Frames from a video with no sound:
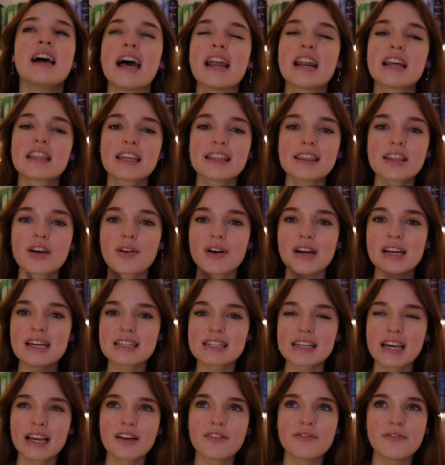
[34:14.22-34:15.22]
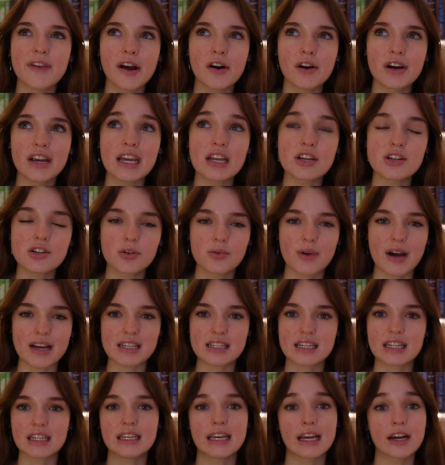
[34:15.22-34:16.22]
and I think there is like a very
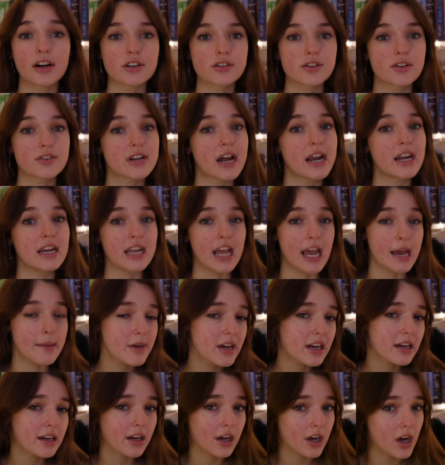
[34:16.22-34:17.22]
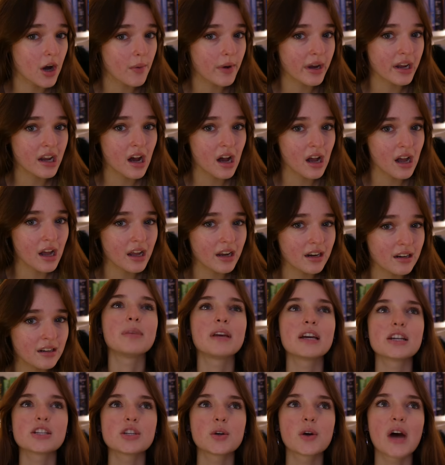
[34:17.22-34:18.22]
interesting character dynamic going on,
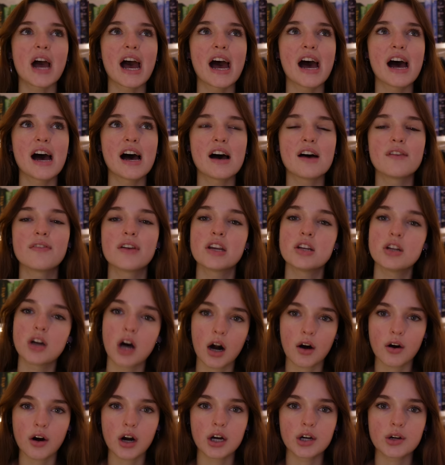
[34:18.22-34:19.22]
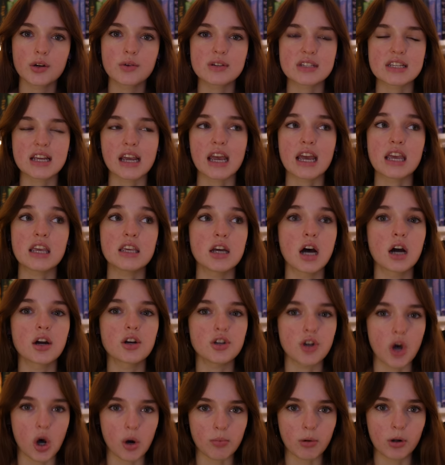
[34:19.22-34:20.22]
because you have Inara, who is like a young
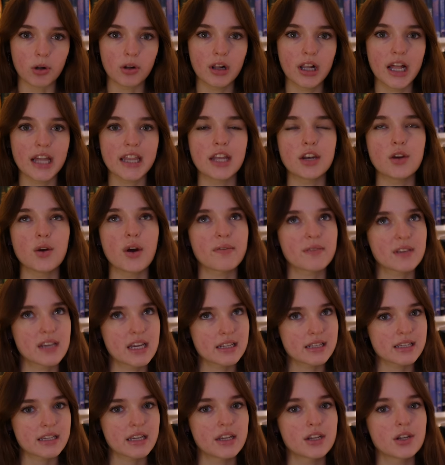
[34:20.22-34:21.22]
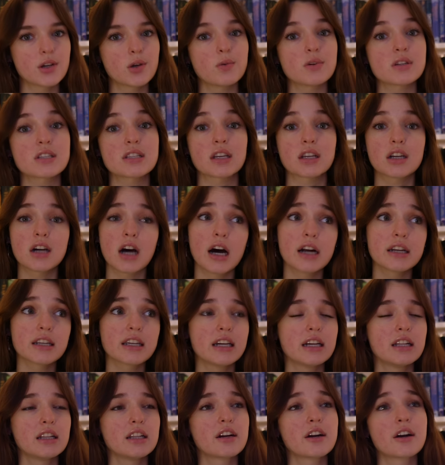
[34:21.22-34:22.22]
noble, and then you have Kissin, who is the god
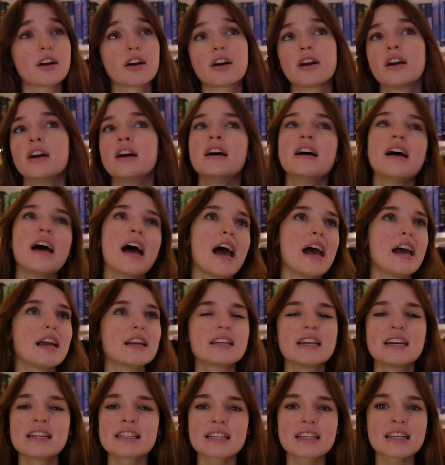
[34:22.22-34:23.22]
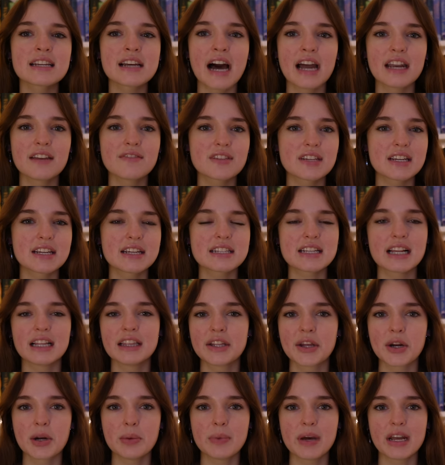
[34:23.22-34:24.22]
killer. And Kissin kind of sees a
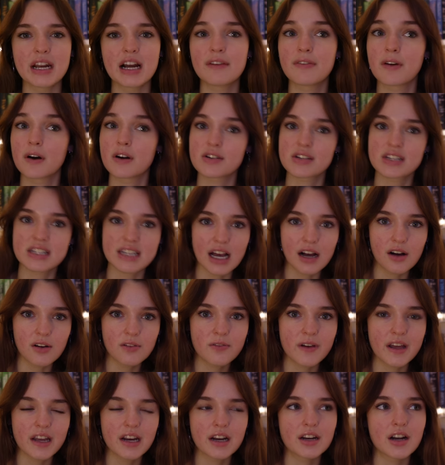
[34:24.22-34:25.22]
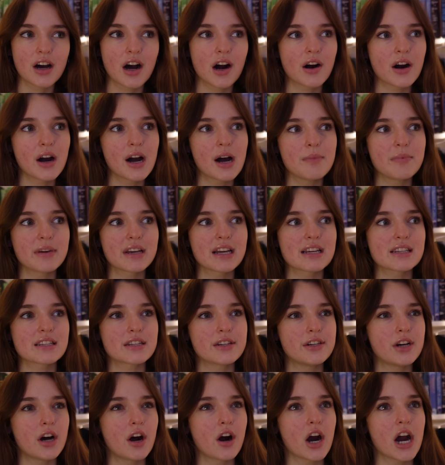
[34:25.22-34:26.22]
little bit of herself in Inara because
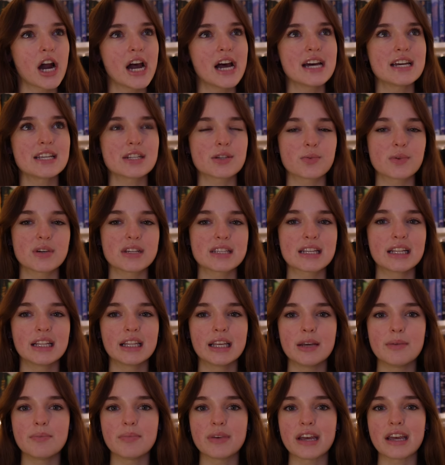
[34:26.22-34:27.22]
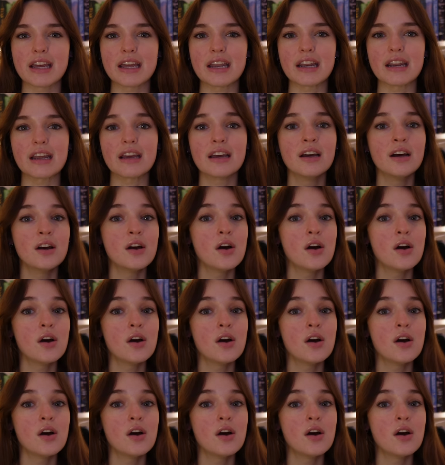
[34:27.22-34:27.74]
Inara has recently been